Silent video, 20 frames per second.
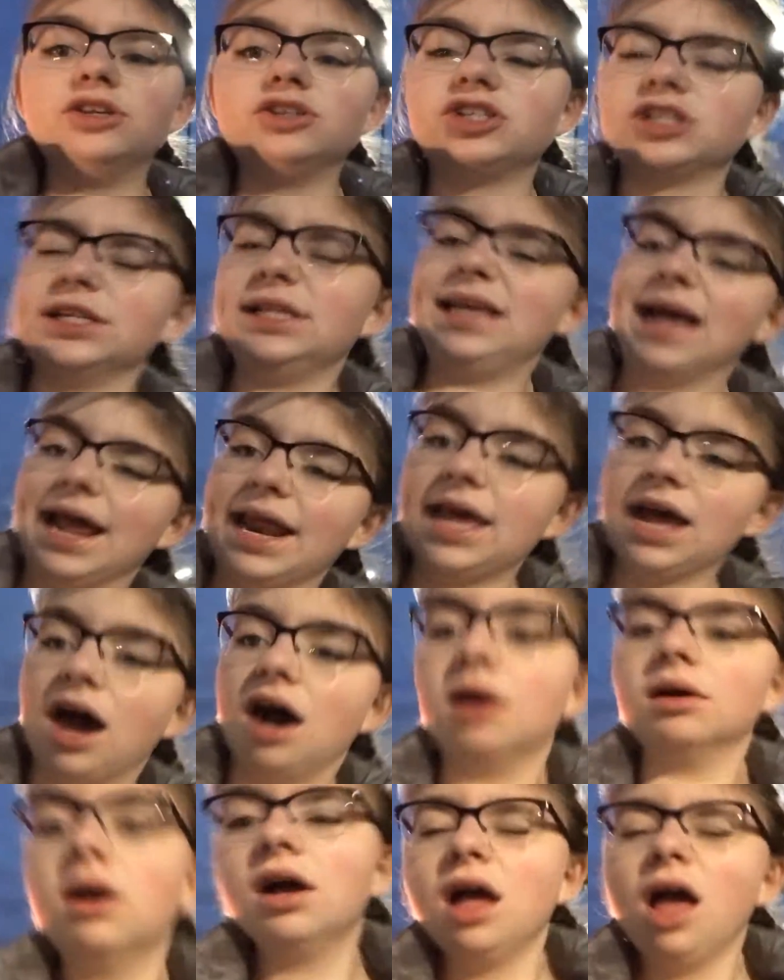You should get it.
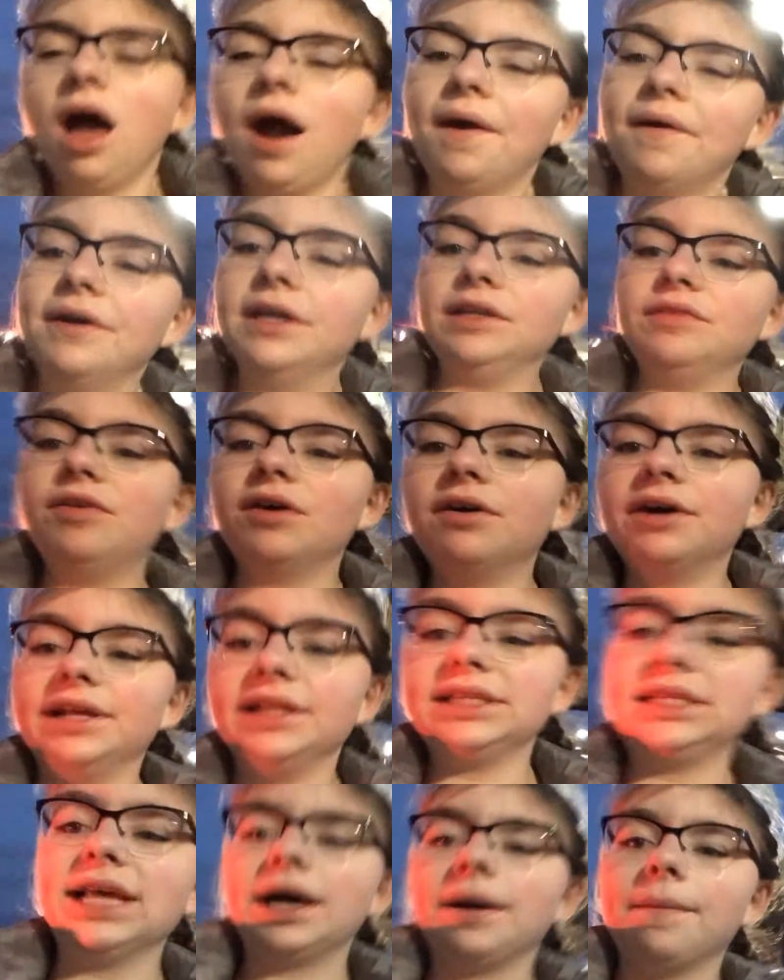I'll leave a
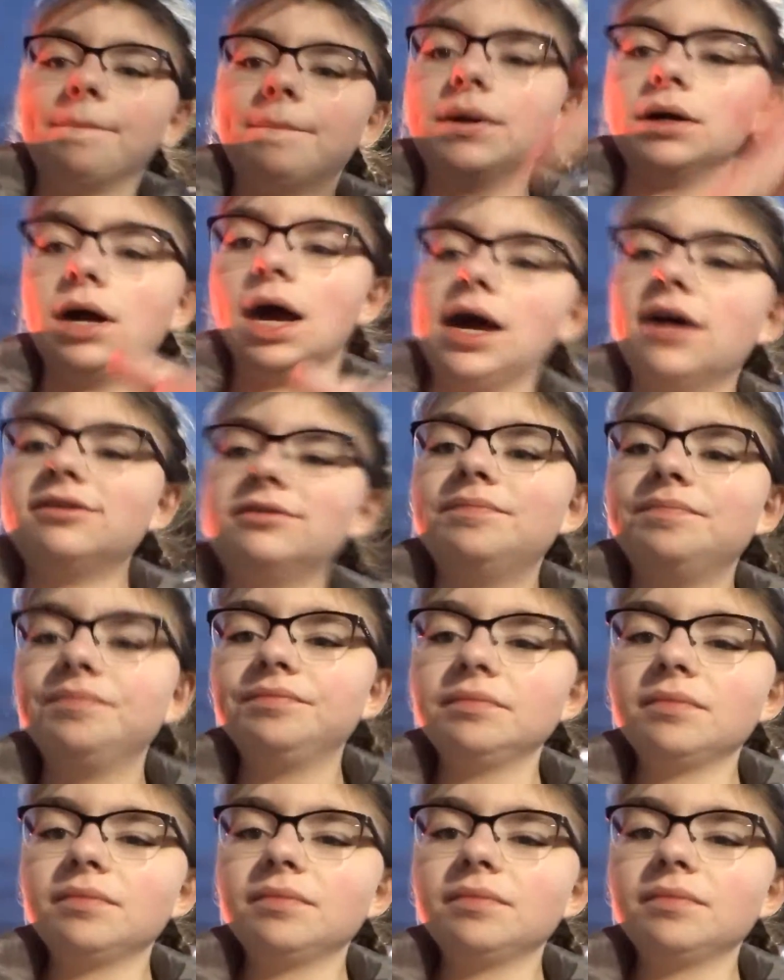link down below